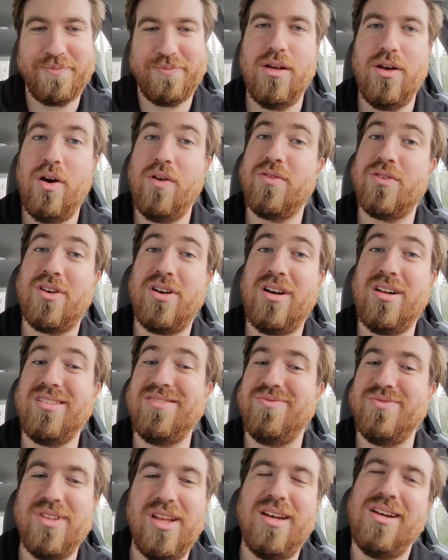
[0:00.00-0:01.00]
Overall,
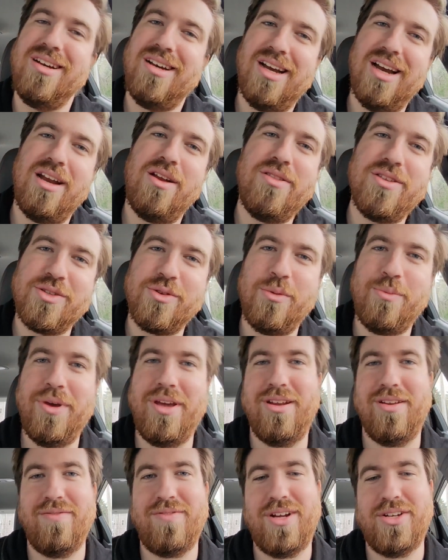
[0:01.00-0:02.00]
I knew this would be an
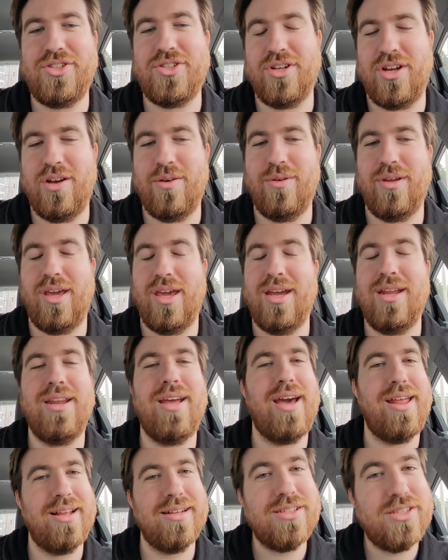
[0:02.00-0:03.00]
adventure going in,
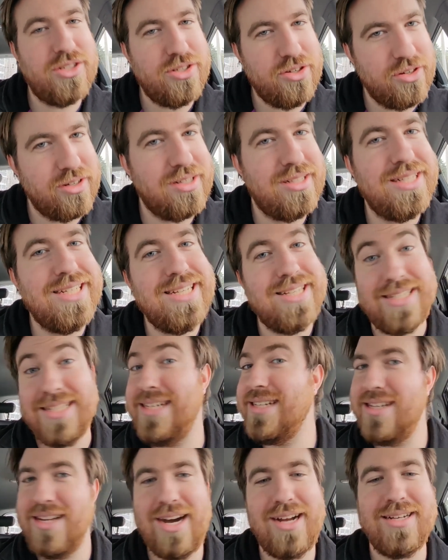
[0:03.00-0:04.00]
and it certainly did
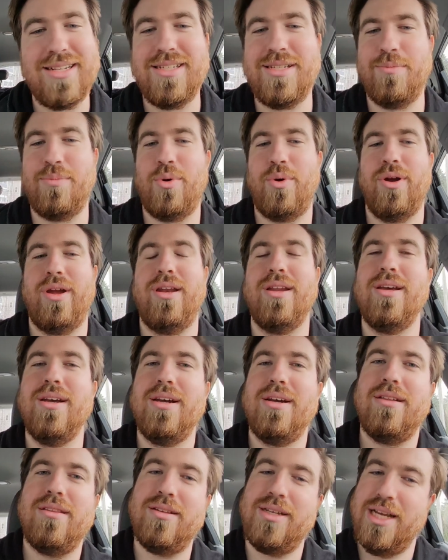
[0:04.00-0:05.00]
not disappoint.
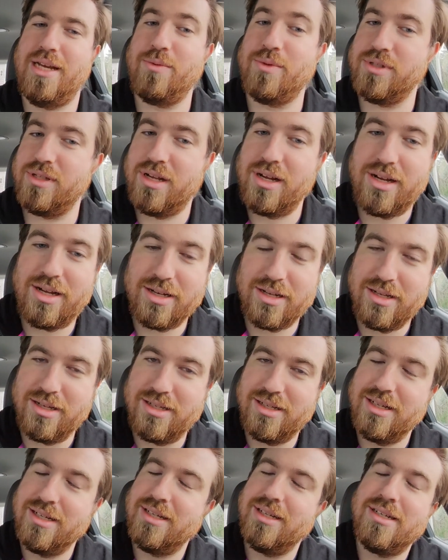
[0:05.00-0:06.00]
The day was long,
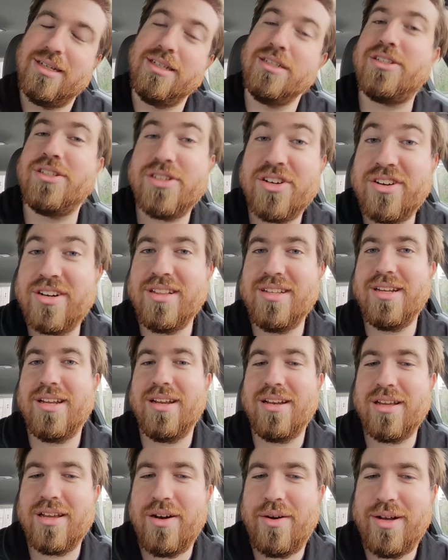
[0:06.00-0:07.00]
it certainly
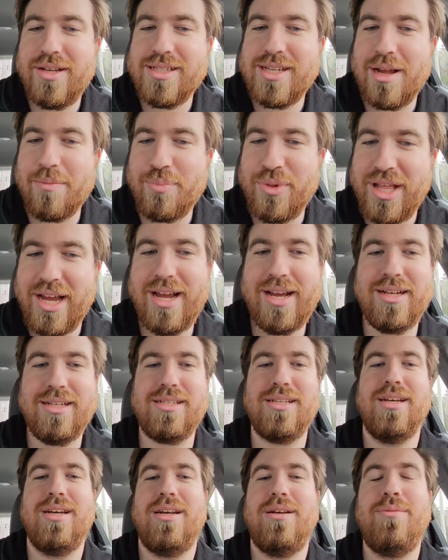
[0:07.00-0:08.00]
didn't go as I planned,
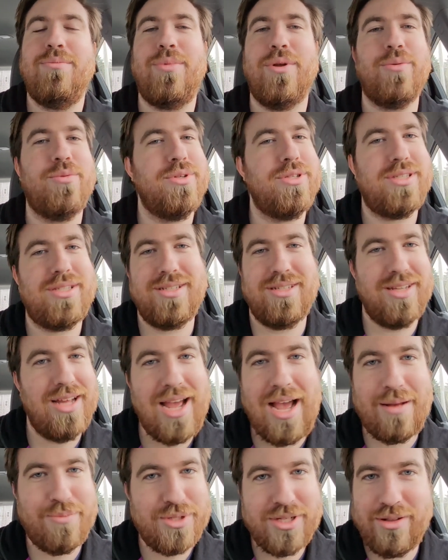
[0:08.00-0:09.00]
but it was
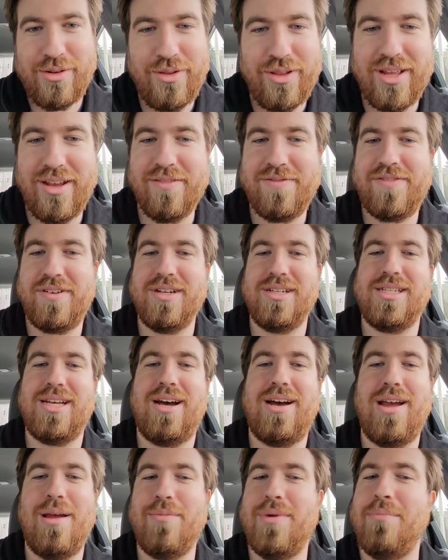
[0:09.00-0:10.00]
absolutely a fun
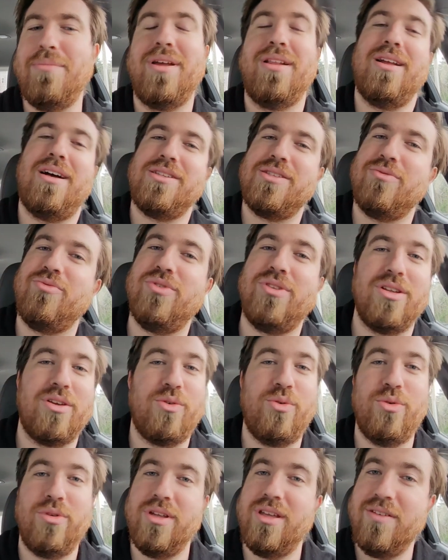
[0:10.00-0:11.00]
time. I met lots of really
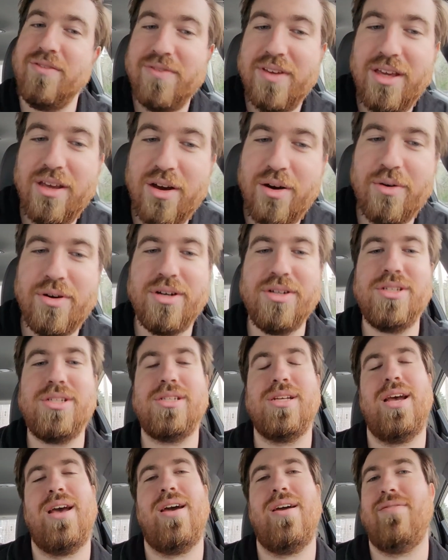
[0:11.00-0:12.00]
cool EV owners,
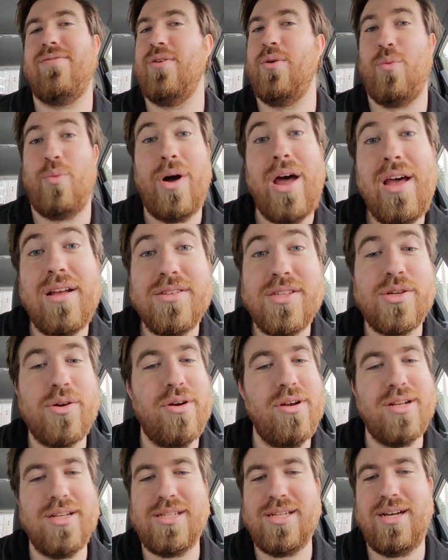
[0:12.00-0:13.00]
I have a wild story
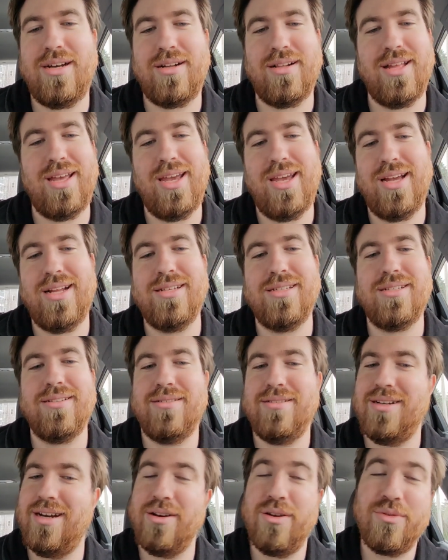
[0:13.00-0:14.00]
to tell, and
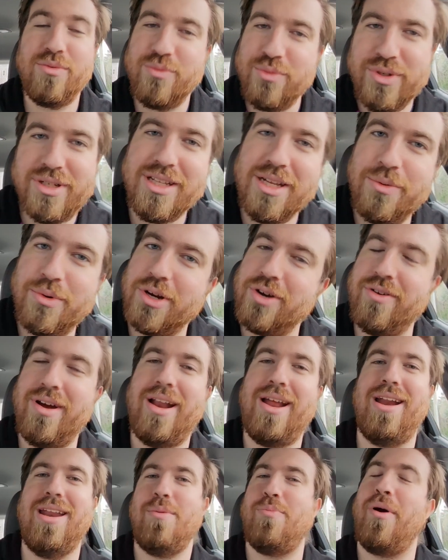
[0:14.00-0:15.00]
I don't really regret
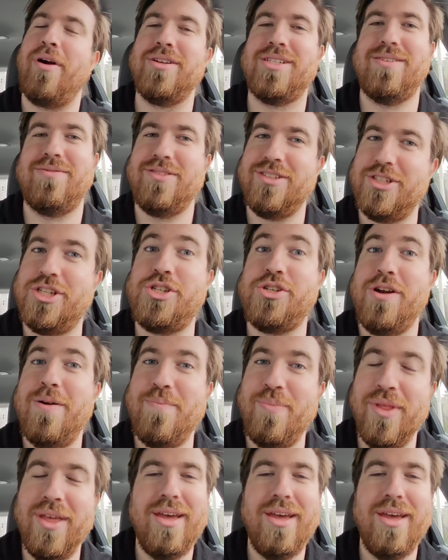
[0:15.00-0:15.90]
any parts of this trip,